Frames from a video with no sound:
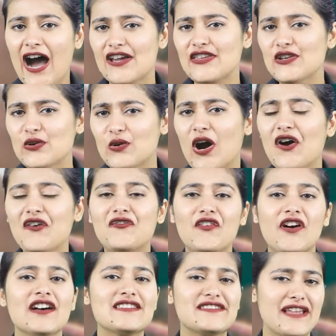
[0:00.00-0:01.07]
Are you a
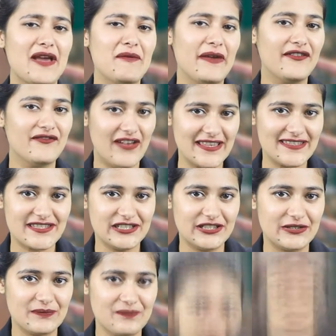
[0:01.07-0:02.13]
first time
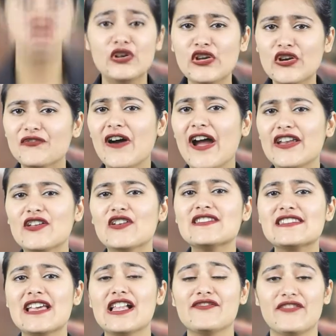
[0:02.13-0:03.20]
investor? Do you find
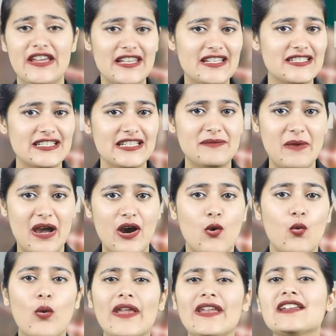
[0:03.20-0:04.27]
yourself in a
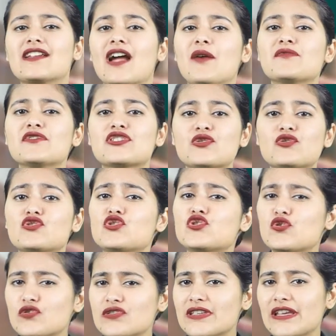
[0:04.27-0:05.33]
dilemma when it comes to
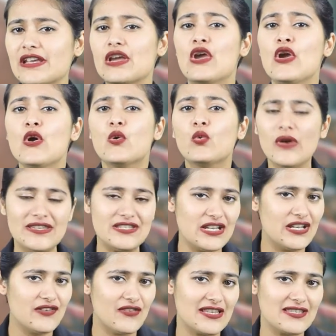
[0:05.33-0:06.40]
choosing which
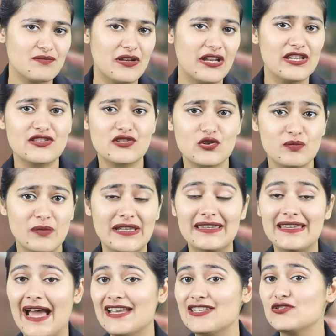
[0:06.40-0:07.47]
investment
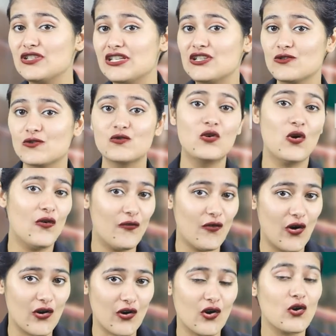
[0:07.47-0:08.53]
instrument that you need to go
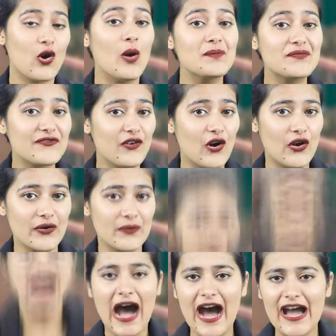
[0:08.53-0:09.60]
for or opt for?
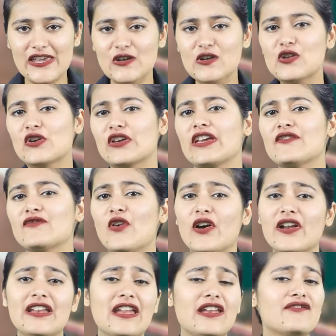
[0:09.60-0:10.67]
Are you looking
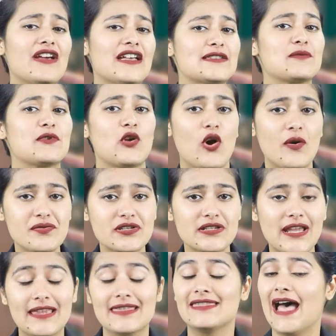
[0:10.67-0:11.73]
for an investment
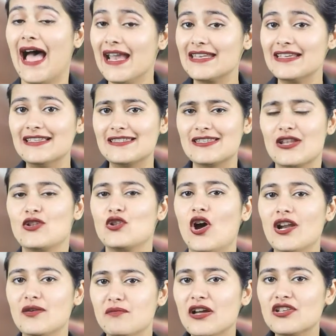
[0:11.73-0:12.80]
option that is
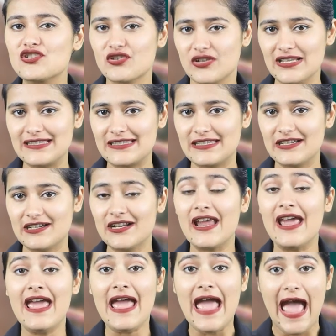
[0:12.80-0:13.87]
not much riskier
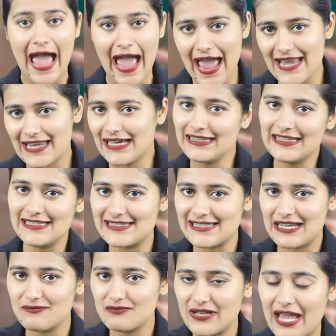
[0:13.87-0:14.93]
and at the
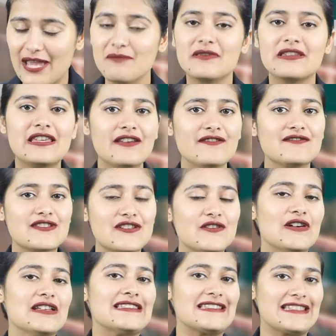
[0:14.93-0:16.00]
same time gives
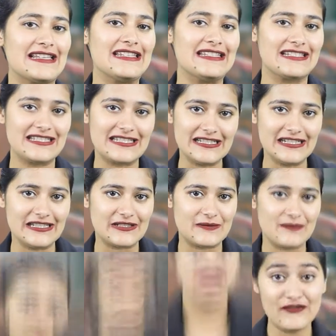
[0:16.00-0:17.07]
you a steady return.
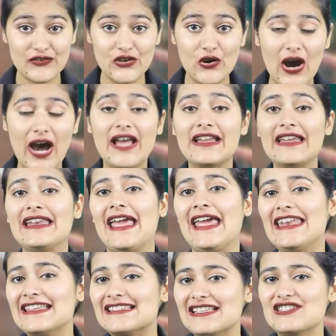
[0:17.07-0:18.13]
If you are in
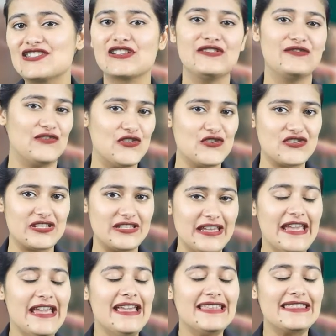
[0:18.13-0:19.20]
any such confusion,
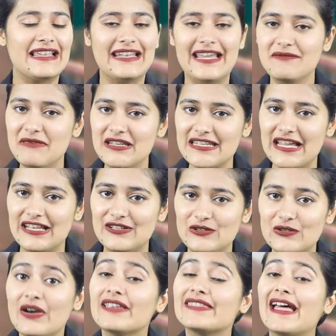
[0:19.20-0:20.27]
then let me tell
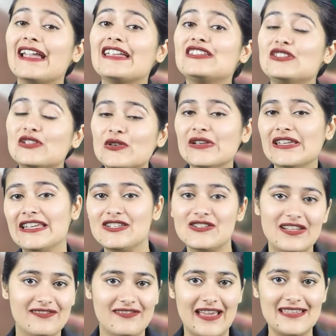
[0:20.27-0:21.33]
you that you need
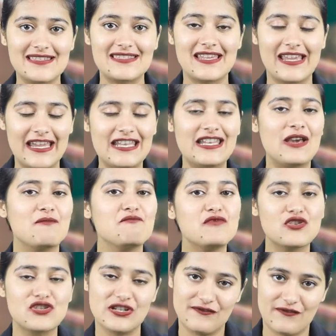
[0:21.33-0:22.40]
to invest in
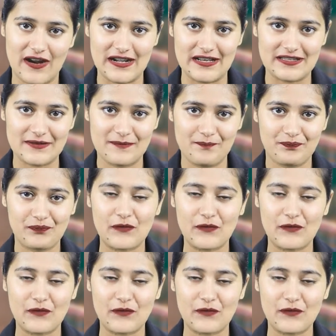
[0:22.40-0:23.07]
mutual funds.